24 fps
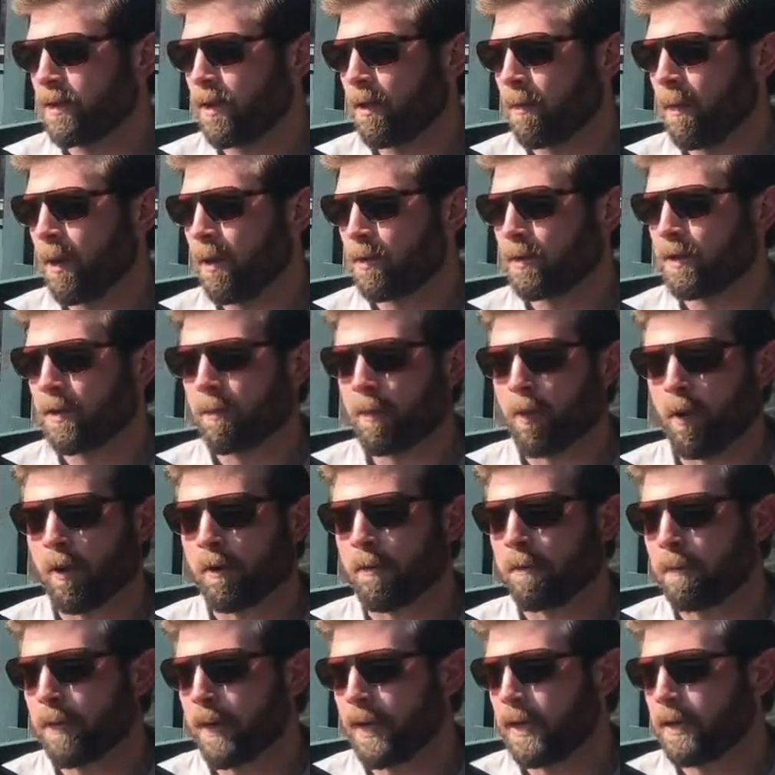the most
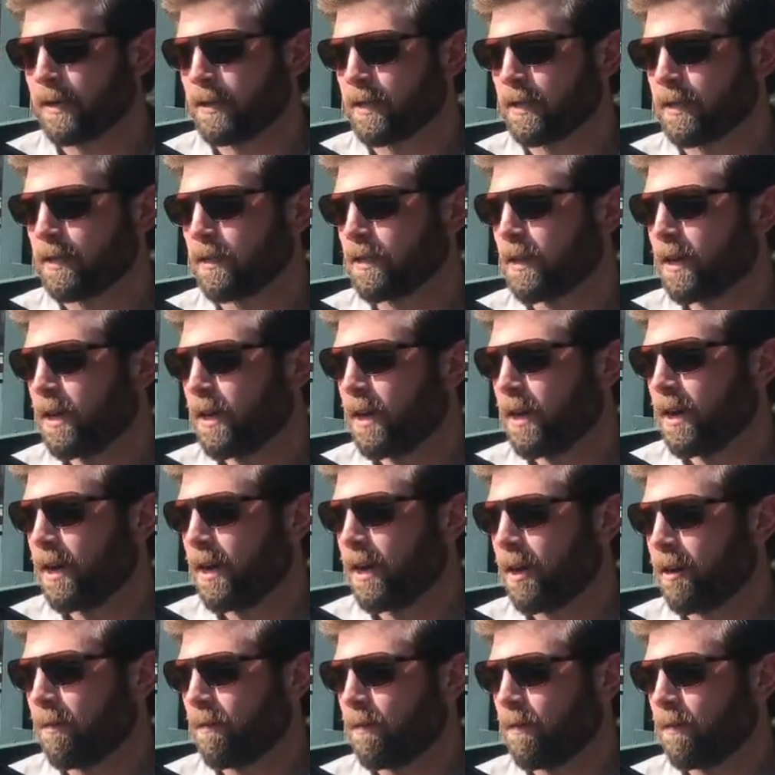important piece is
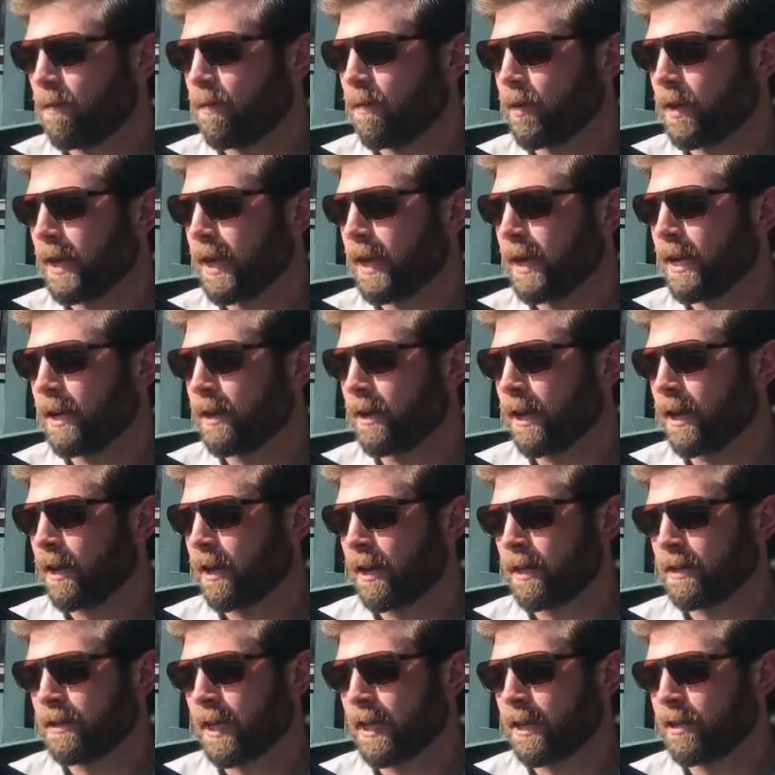getting
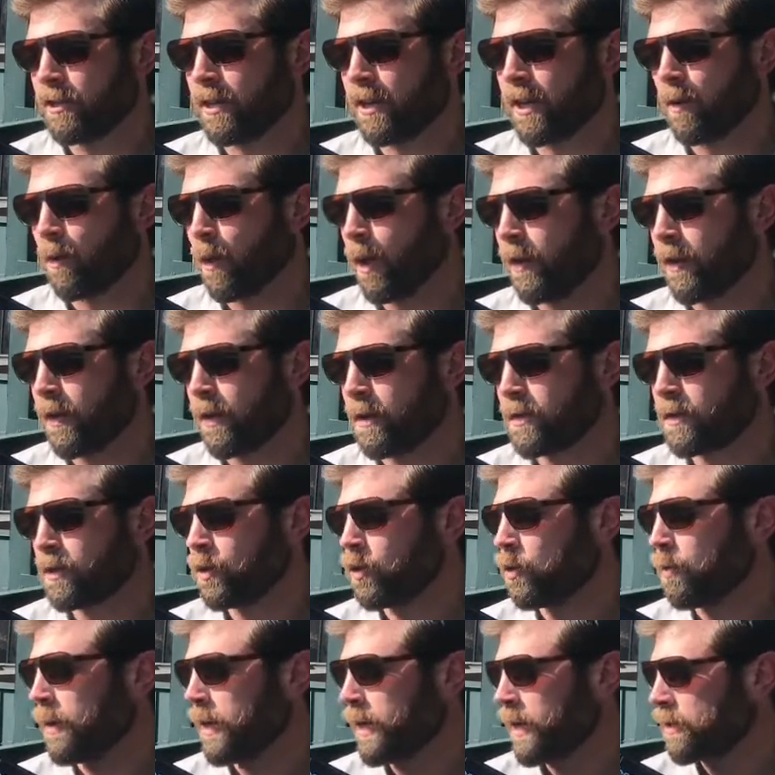legalization, and whether it's
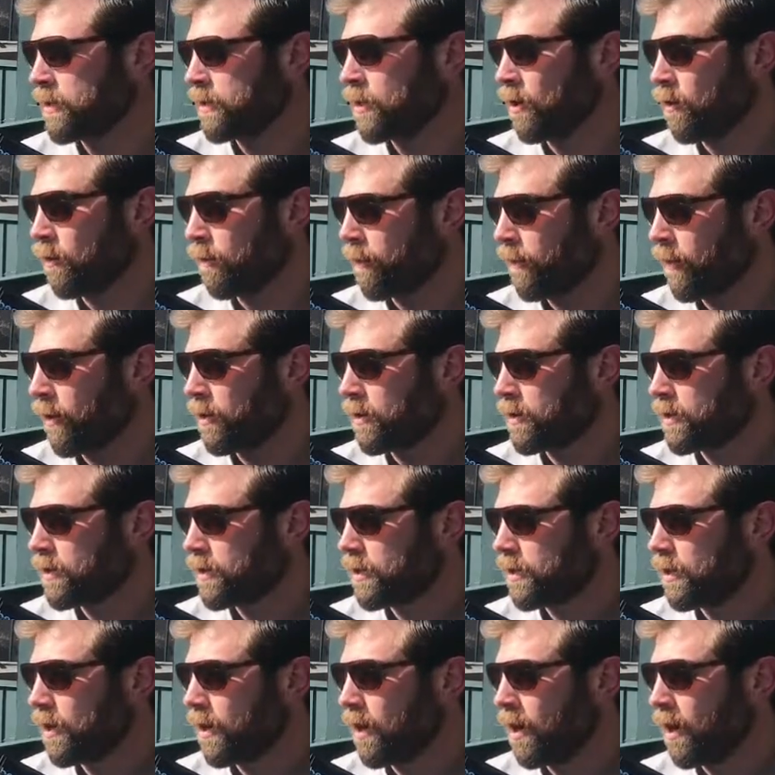through medicinal
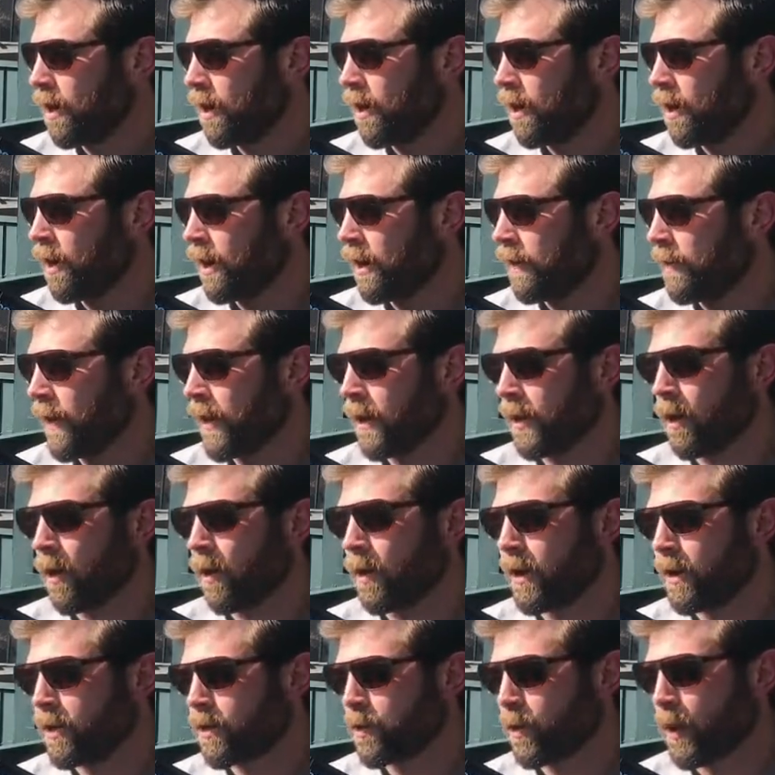first and then
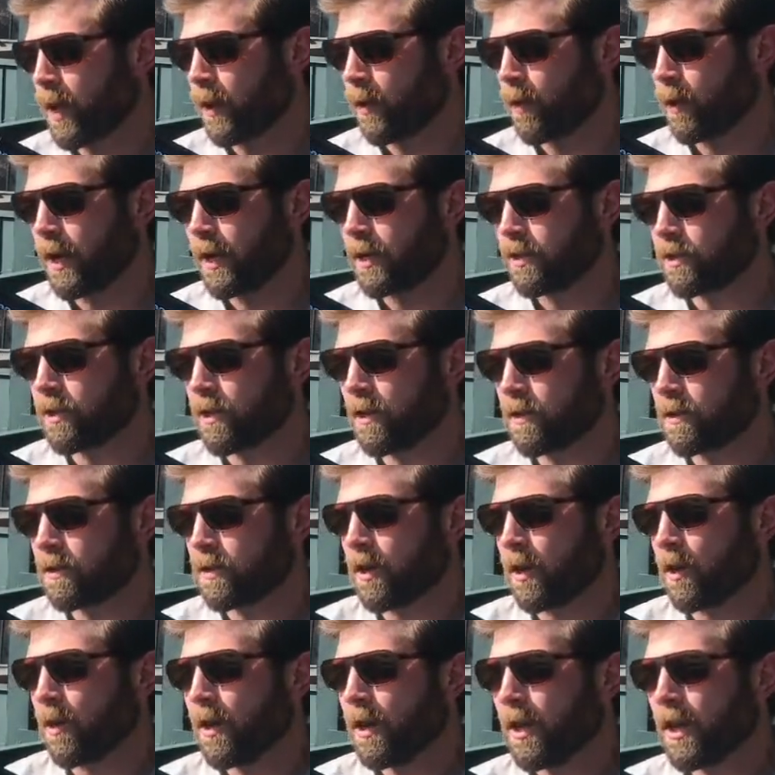going into recreational,
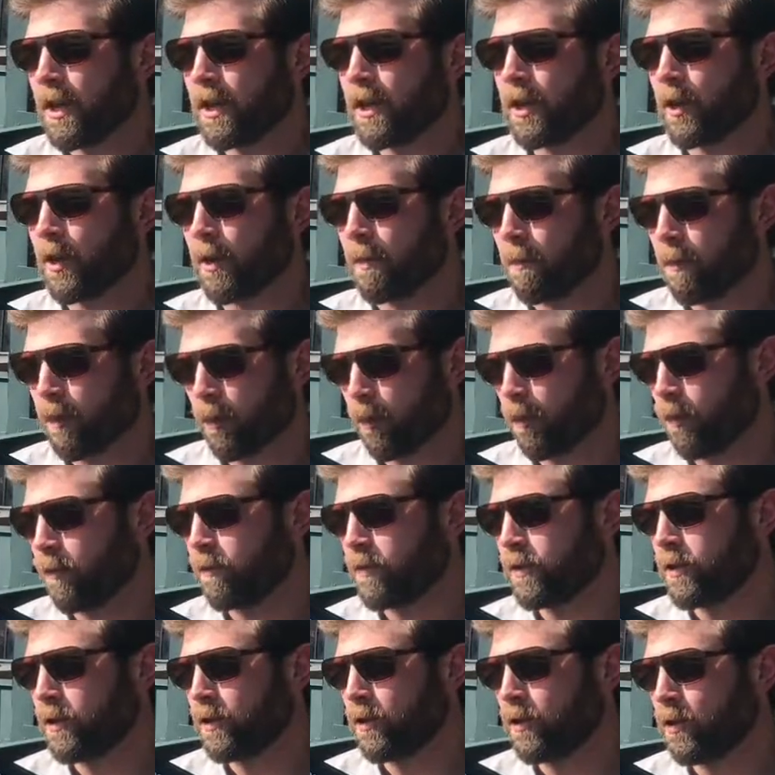so you can prove
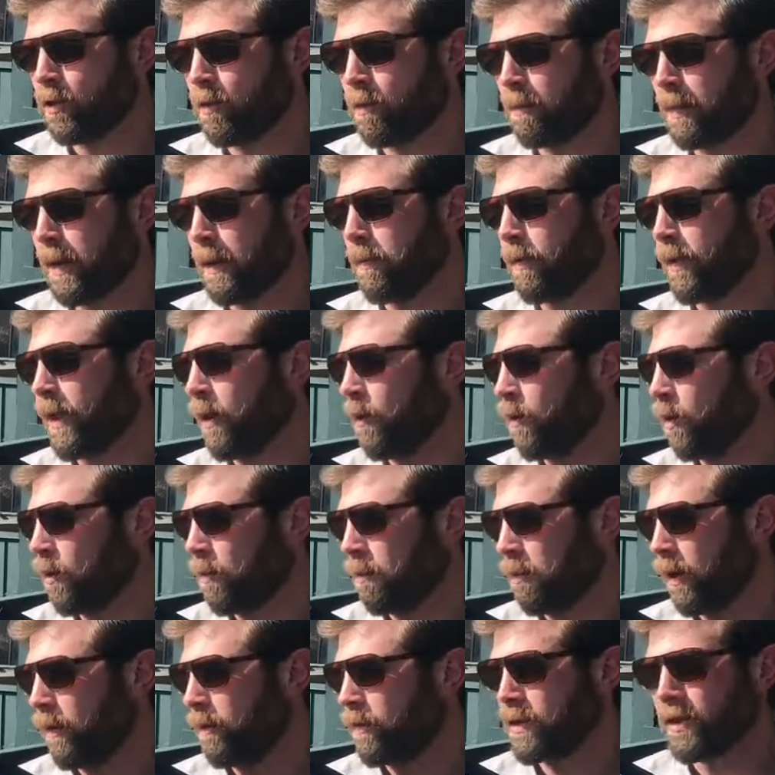to people that were
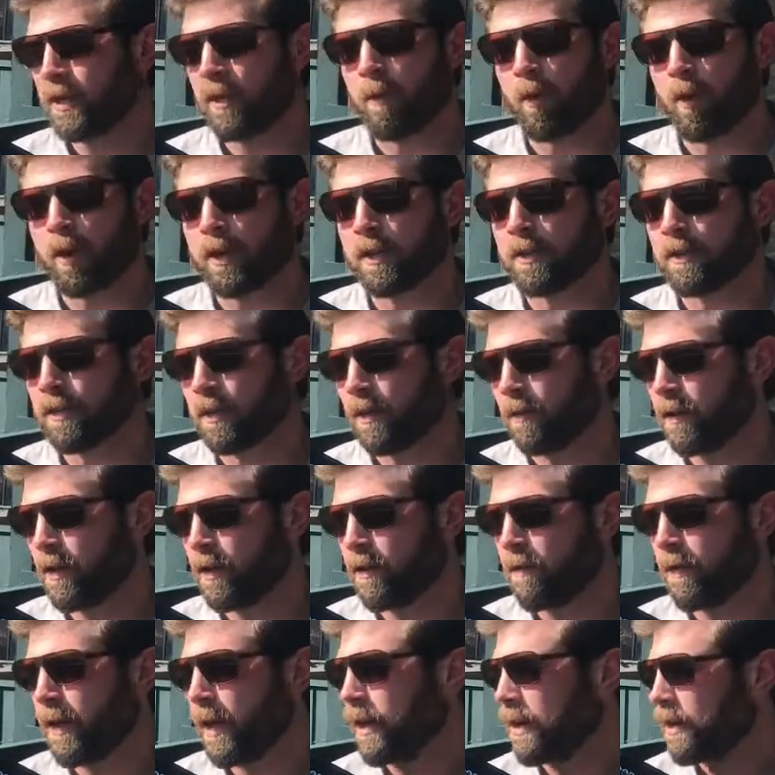previously more
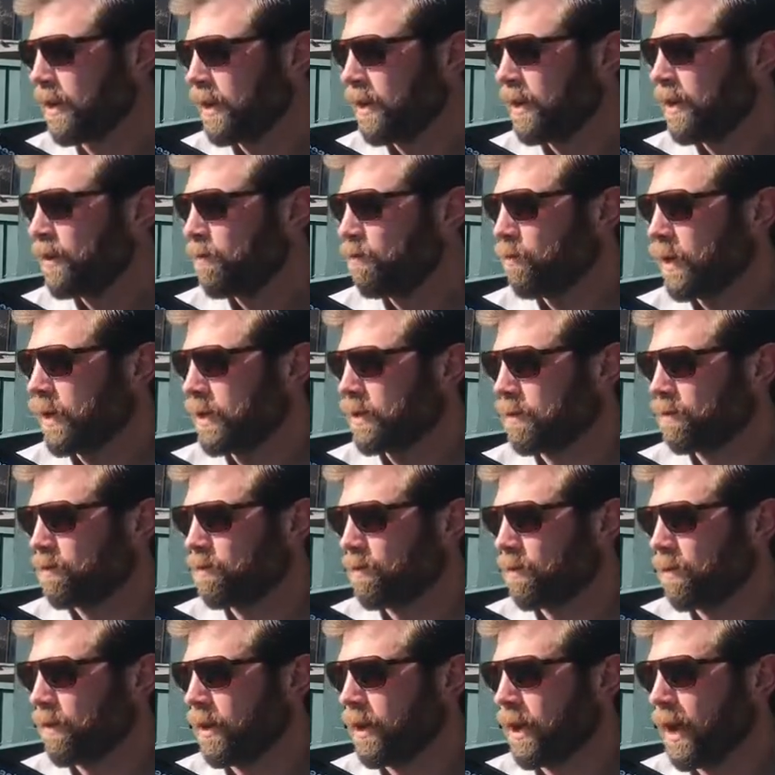conservative that it's
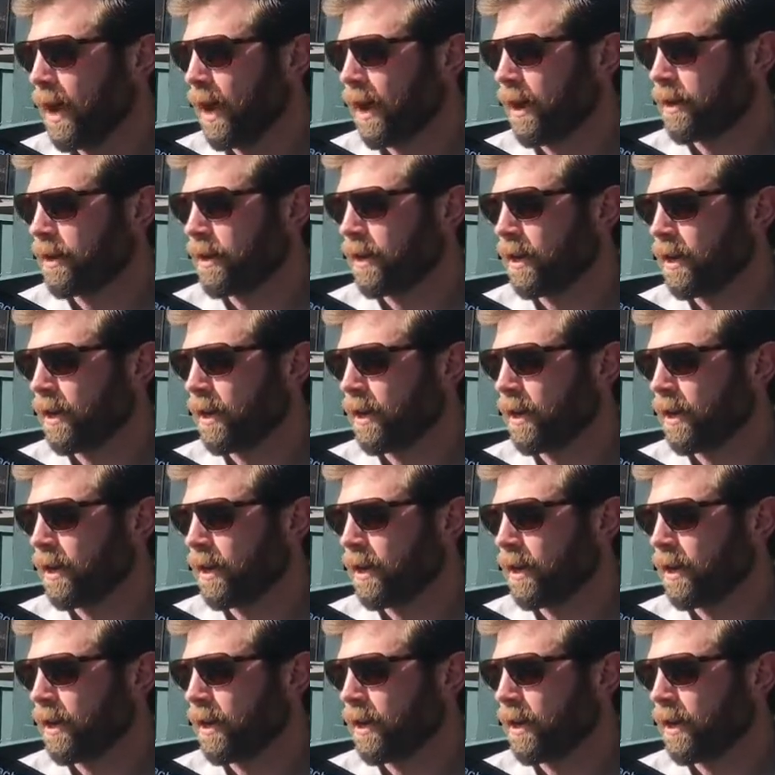not